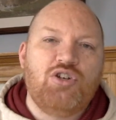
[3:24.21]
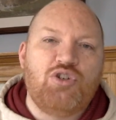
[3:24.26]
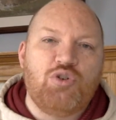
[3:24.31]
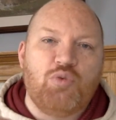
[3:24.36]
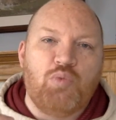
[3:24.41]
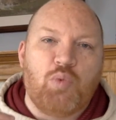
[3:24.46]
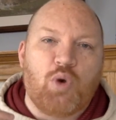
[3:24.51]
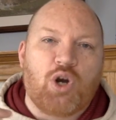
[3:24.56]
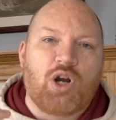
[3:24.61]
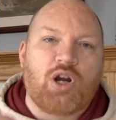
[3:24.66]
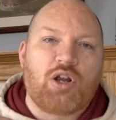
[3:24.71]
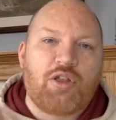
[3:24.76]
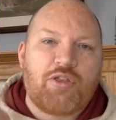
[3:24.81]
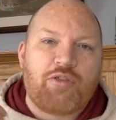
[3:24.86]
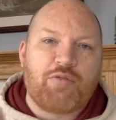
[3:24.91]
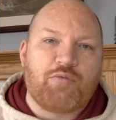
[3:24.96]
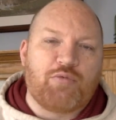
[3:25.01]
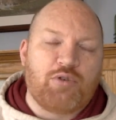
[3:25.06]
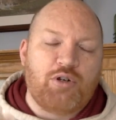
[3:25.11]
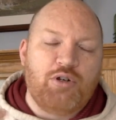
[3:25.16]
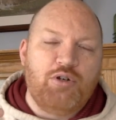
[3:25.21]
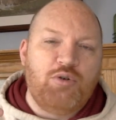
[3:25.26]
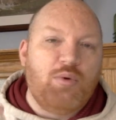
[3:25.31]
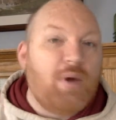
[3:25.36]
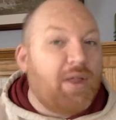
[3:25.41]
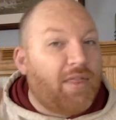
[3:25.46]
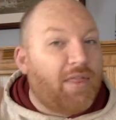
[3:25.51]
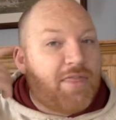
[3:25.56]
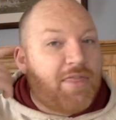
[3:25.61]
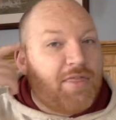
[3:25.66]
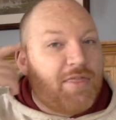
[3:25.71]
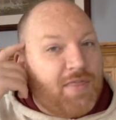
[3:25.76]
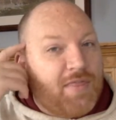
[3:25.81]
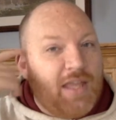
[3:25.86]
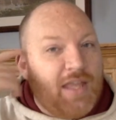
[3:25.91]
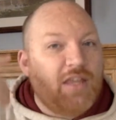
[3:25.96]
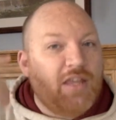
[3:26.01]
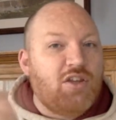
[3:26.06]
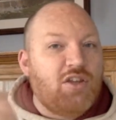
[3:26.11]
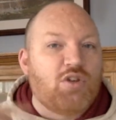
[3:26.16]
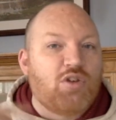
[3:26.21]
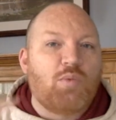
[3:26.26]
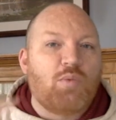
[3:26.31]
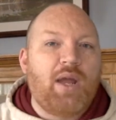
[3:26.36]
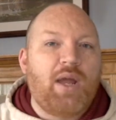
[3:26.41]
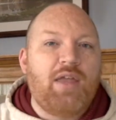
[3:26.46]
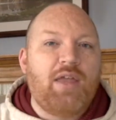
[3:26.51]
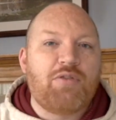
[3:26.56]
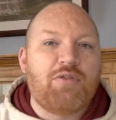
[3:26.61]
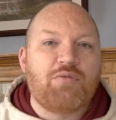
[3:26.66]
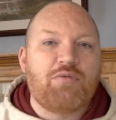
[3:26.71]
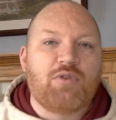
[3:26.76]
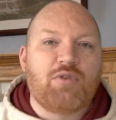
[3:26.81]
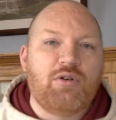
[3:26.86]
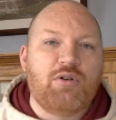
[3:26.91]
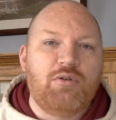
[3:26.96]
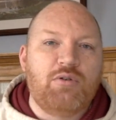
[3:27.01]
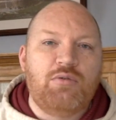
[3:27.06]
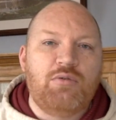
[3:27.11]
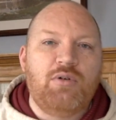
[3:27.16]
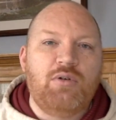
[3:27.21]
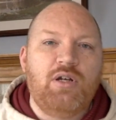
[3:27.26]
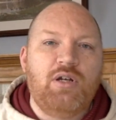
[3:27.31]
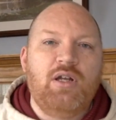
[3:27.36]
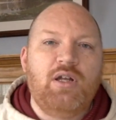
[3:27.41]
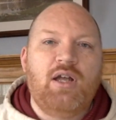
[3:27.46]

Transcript: to work through and think your way through